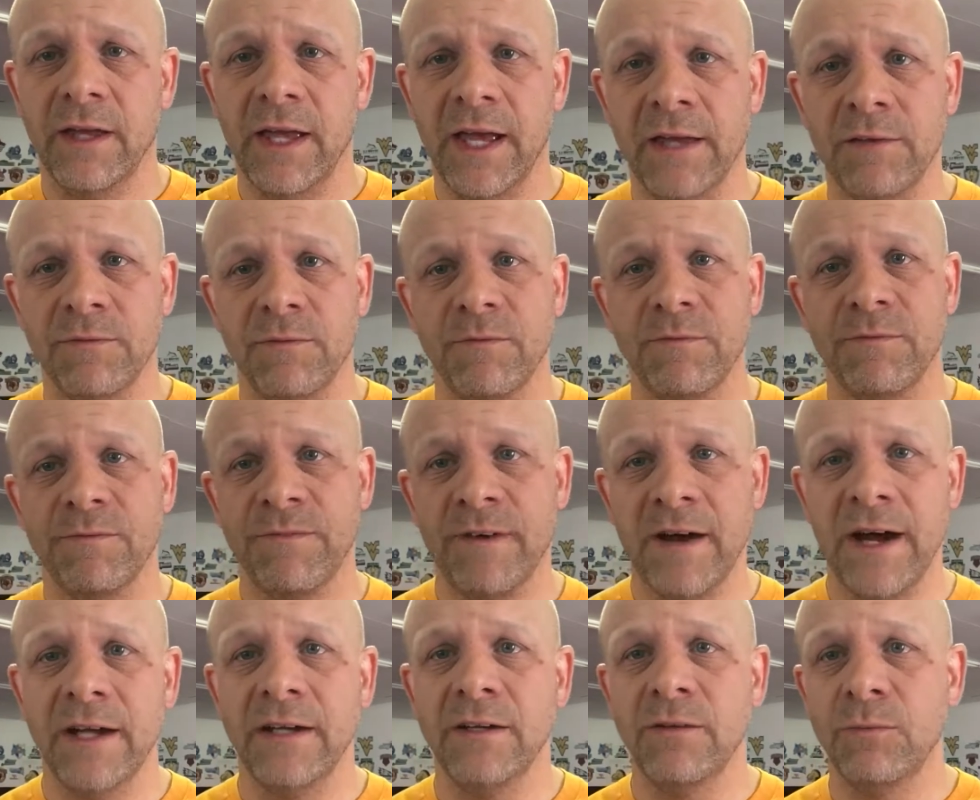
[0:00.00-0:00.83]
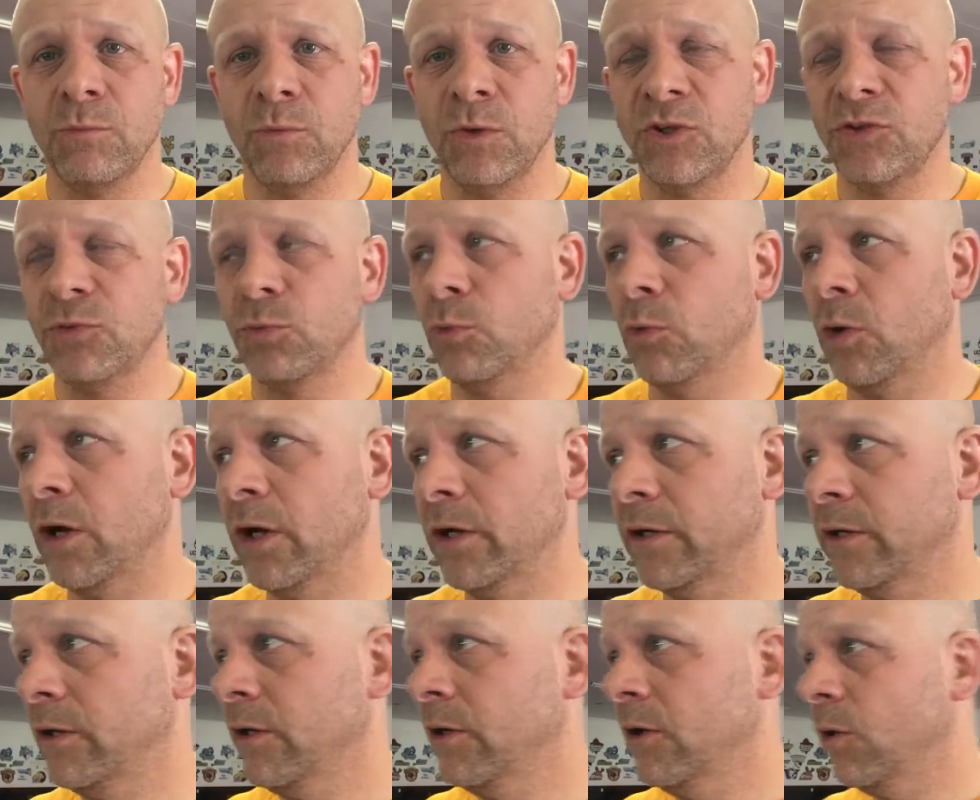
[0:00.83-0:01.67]
And find which
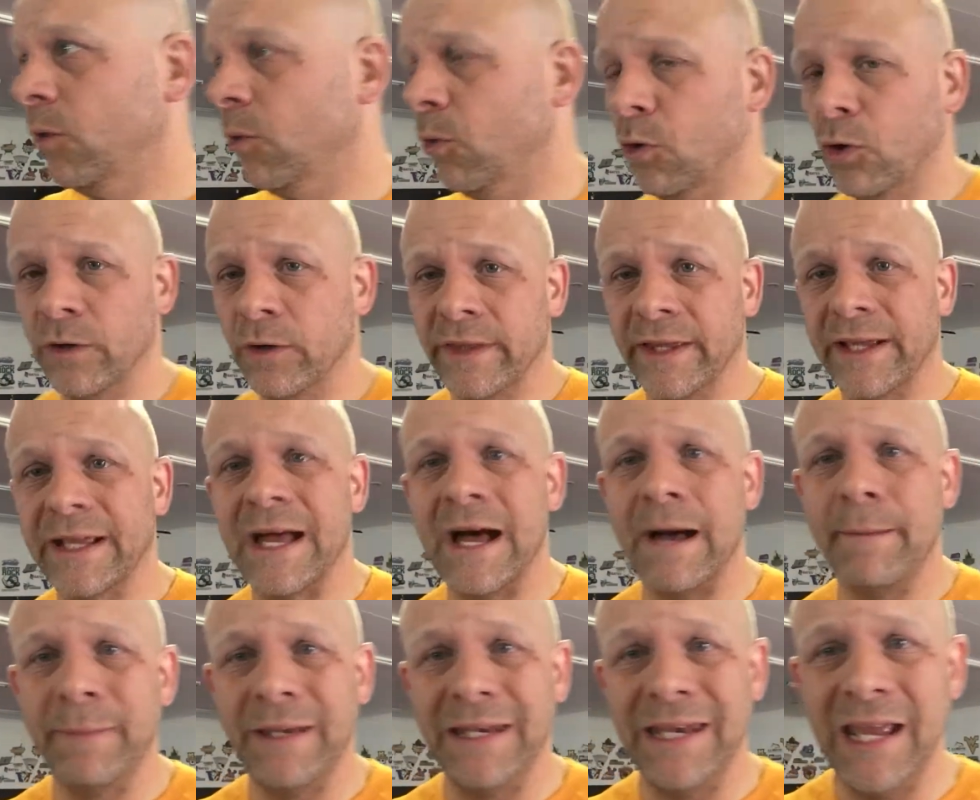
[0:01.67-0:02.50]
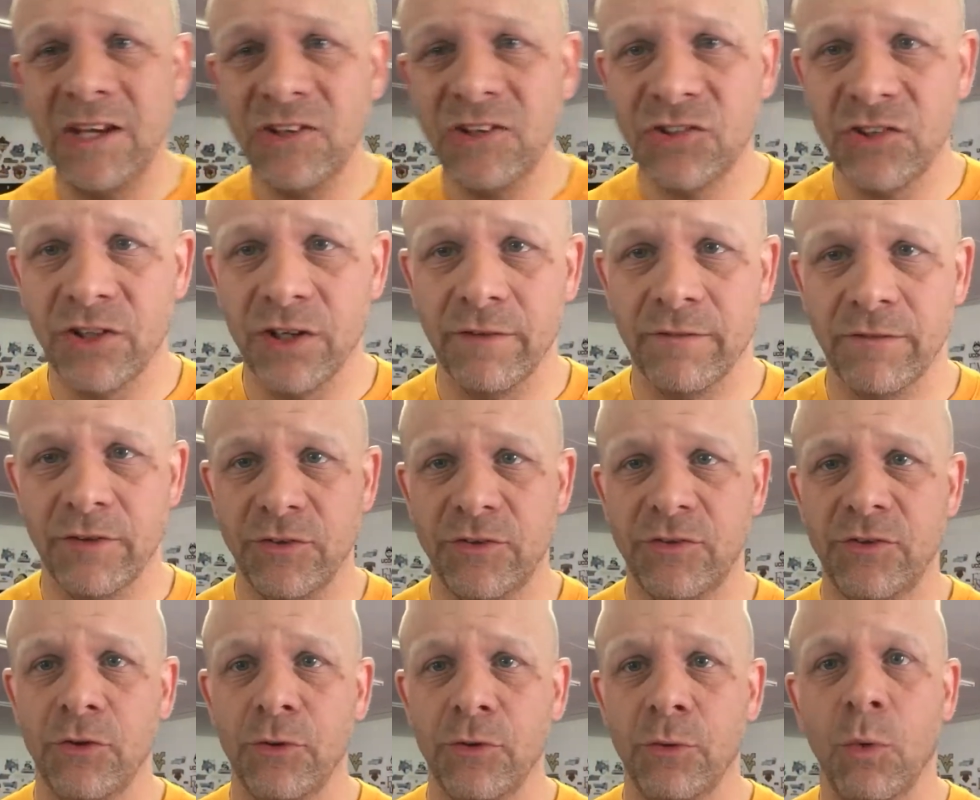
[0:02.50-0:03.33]
one or the combination of the
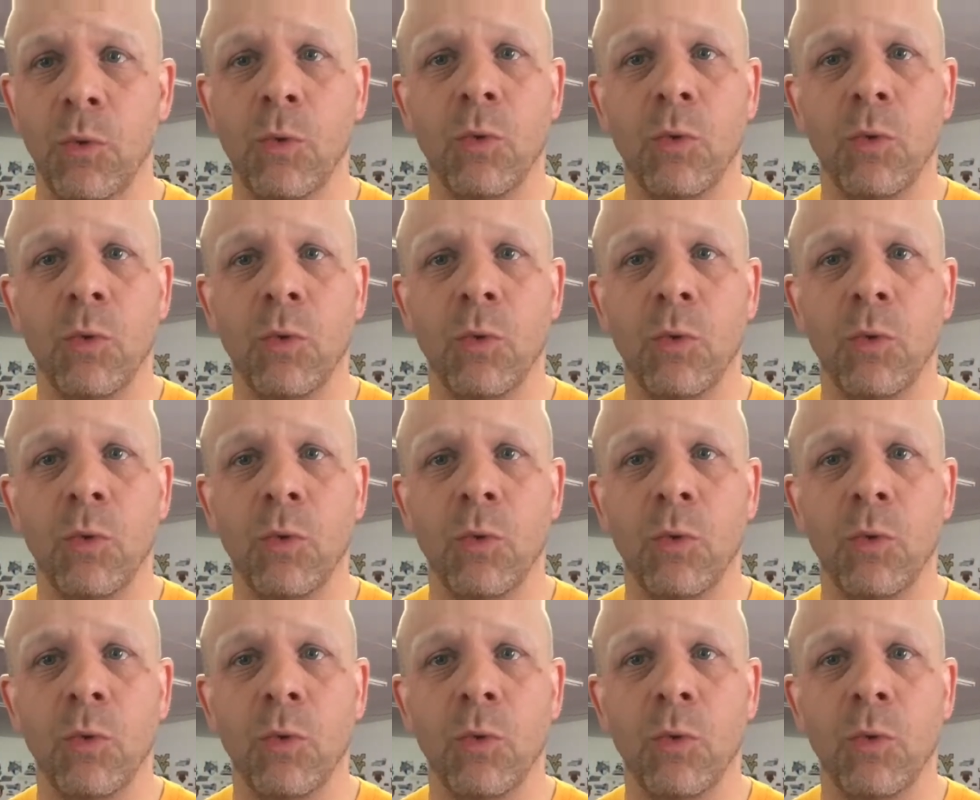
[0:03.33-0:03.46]
two